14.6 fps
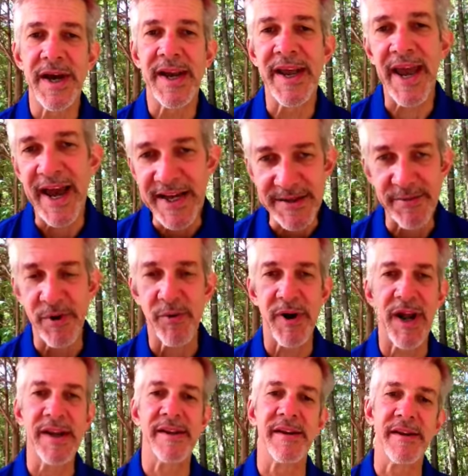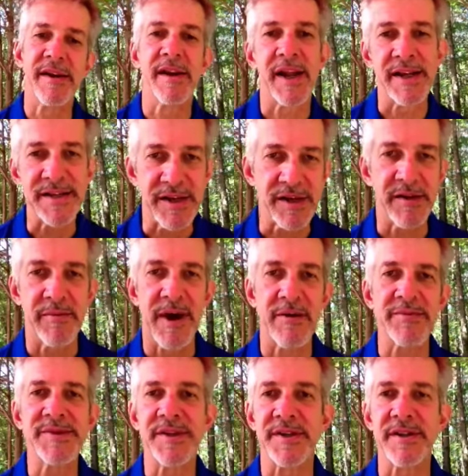And he asked me what I did, and I told him I
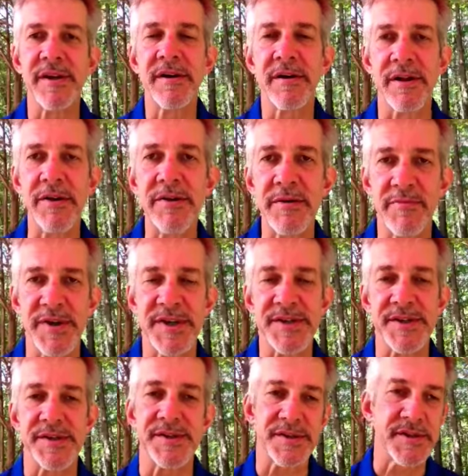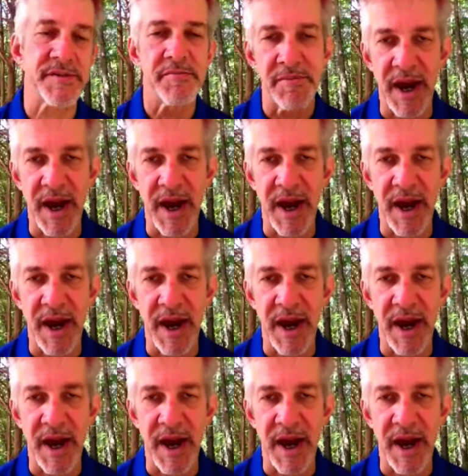was in the clothing business.